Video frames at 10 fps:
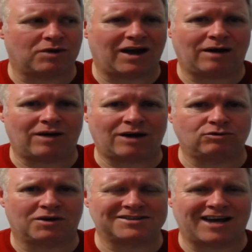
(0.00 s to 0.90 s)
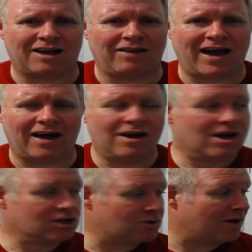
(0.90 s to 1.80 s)
How do I tell that?
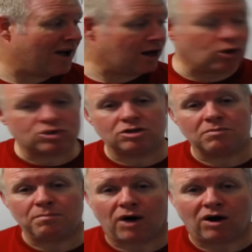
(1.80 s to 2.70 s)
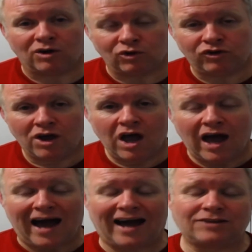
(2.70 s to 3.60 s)
So anyway, I looked at my bottles,
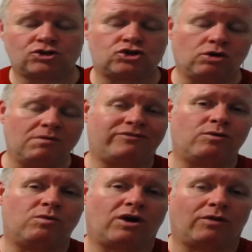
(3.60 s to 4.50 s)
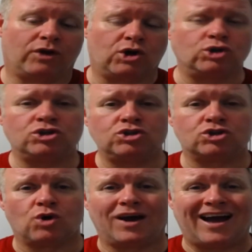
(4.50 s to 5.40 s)
and some of them were on the cusp of just
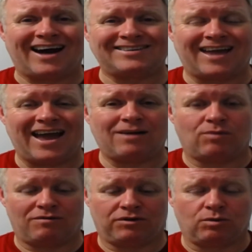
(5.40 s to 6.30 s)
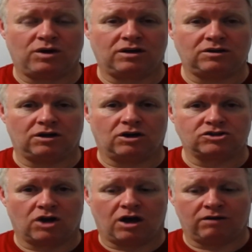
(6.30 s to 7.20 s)
going out of date, whether they were, you know,
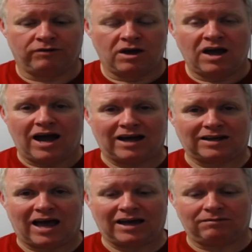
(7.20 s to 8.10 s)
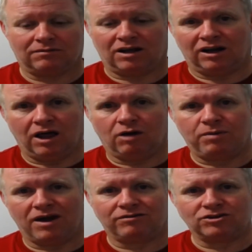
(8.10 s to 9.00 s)
sort of had like a little bit
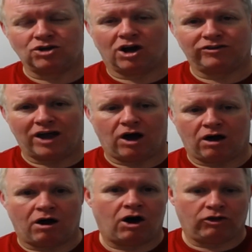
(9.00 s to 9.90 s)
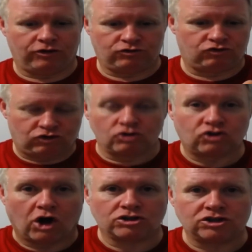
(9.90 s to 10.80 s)
of a short date, or they just
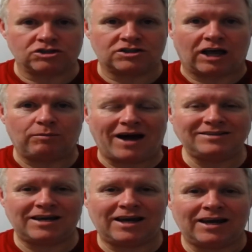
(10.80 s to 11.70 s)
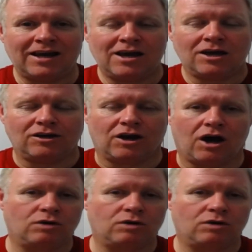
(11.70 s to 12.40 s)
got to sell by date, you know.